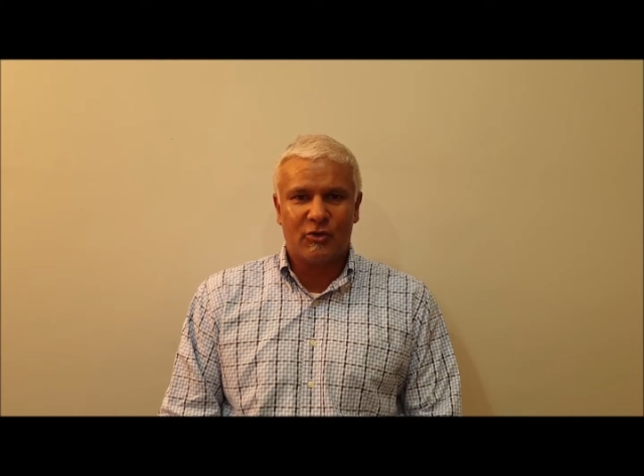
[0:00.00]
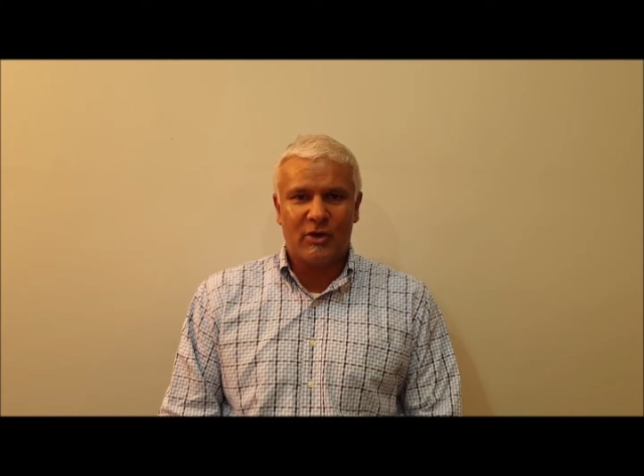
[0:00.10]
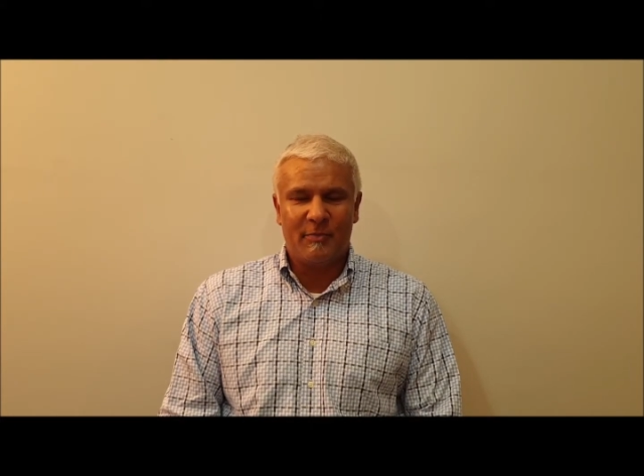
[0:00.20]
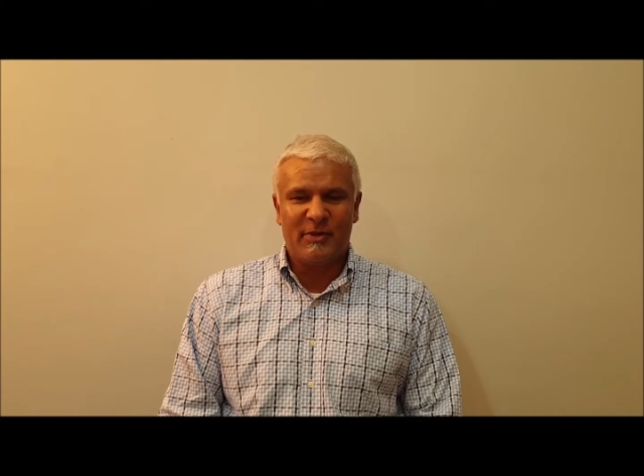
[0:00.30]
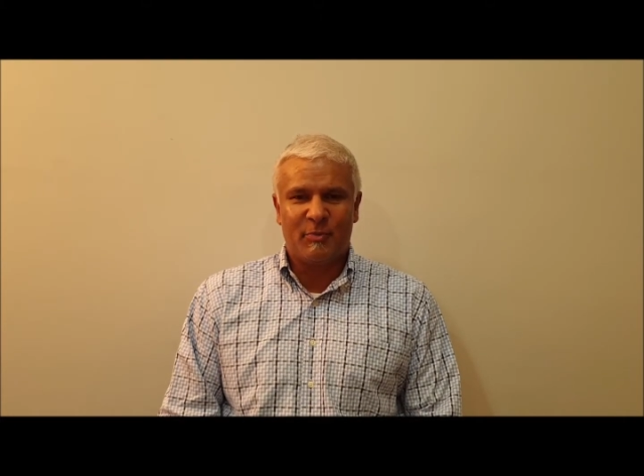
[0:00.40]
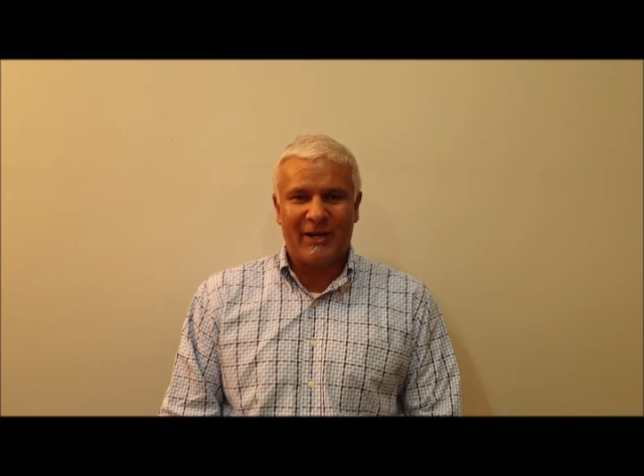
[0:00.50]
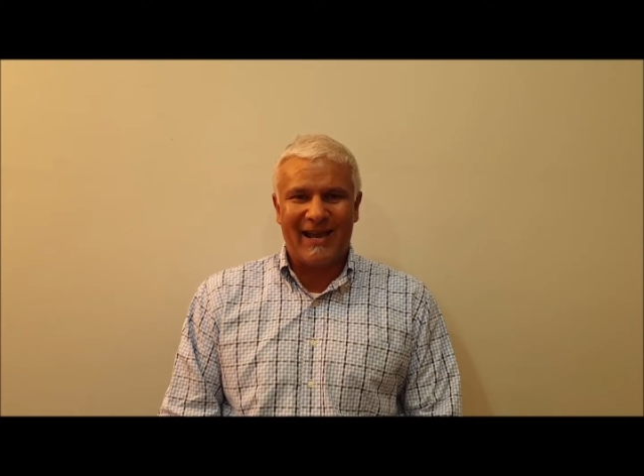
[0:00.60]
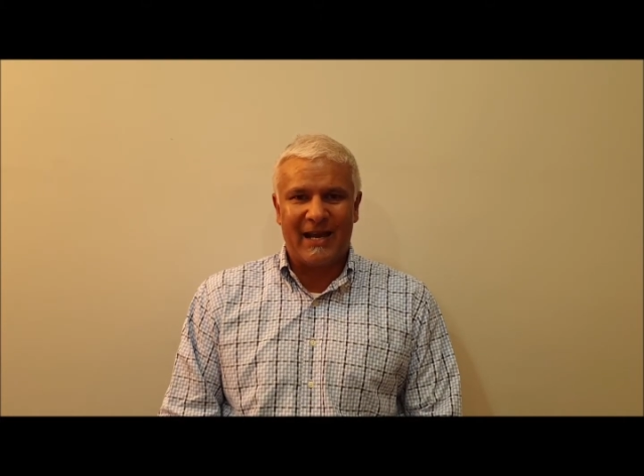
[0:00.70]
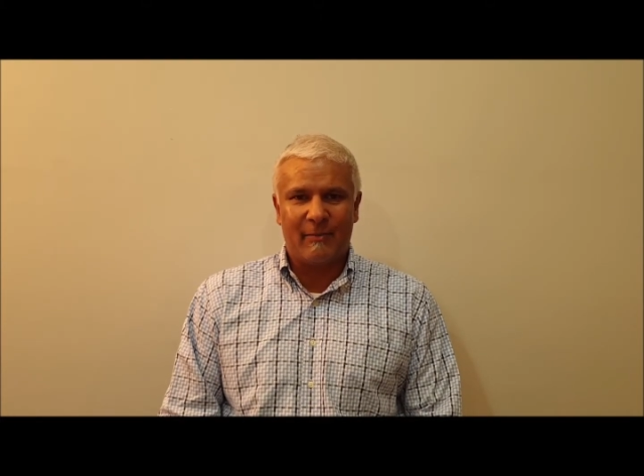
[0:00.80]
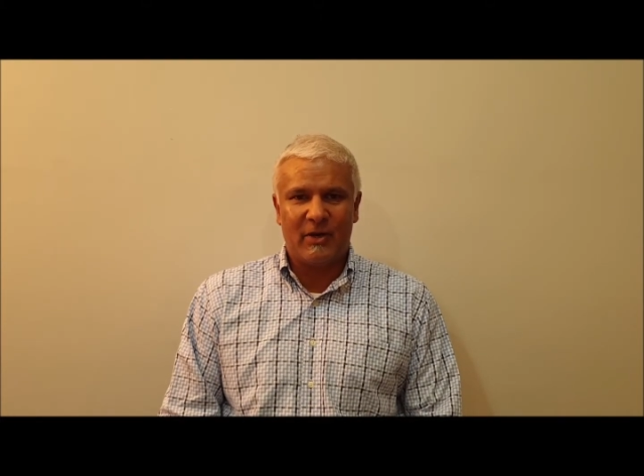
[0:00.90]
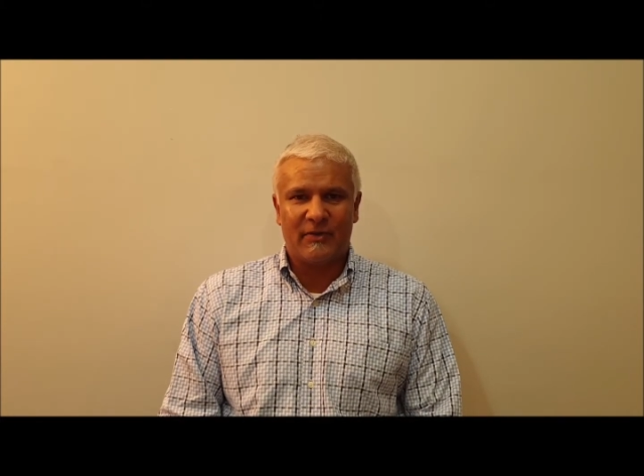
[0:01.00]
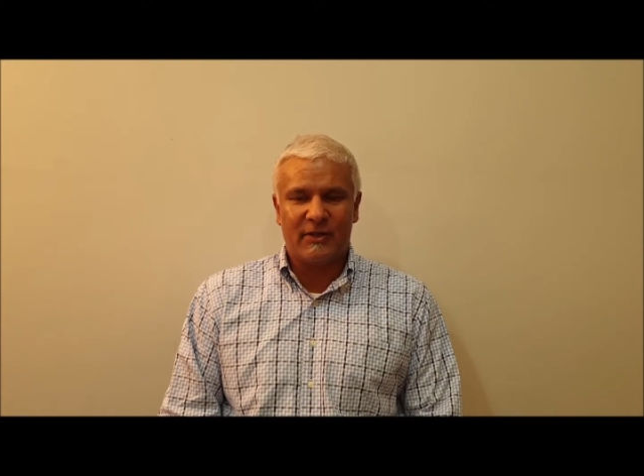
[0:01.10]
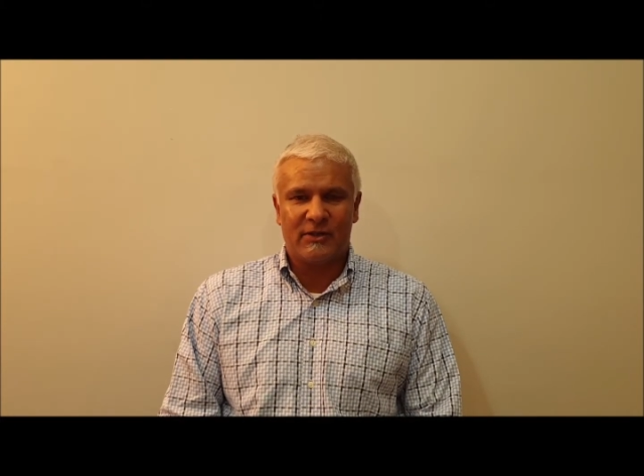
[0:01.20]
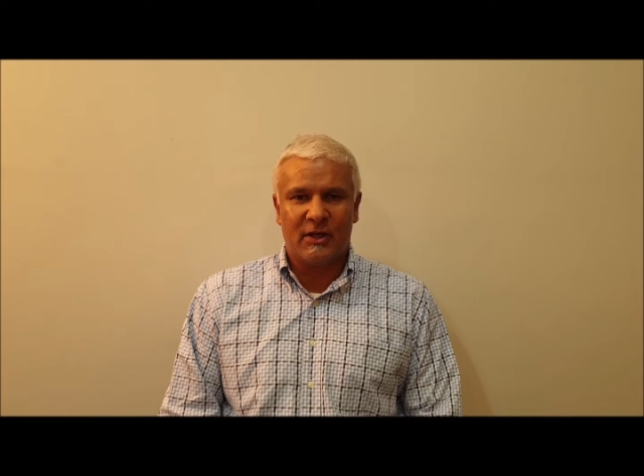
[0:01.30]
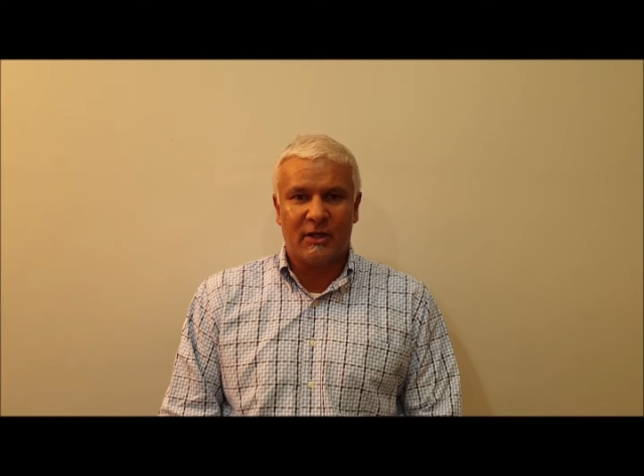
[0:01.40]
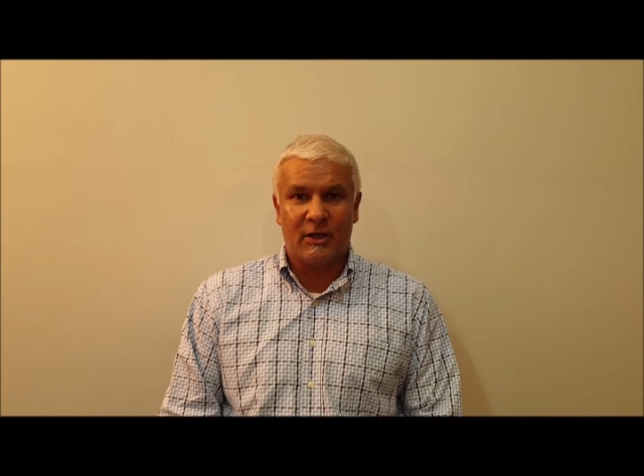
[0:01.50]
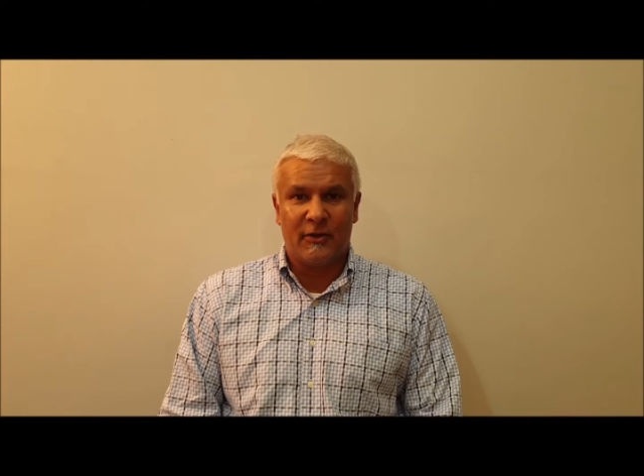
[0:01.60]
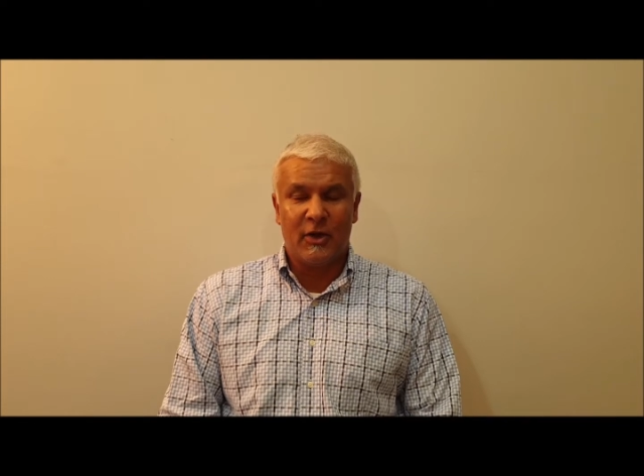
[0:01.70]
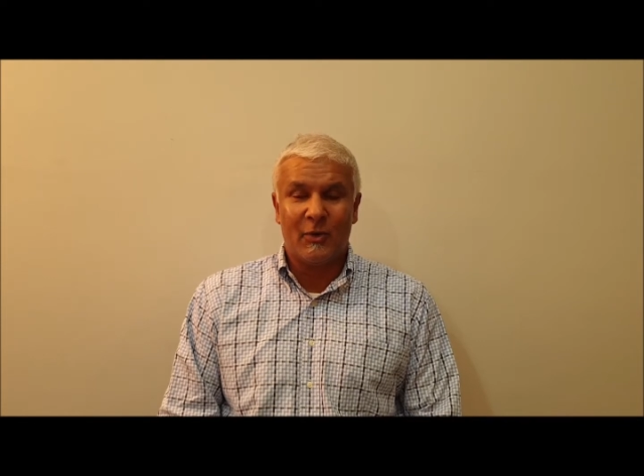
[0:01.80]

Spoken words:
Trump is pretty adamant that the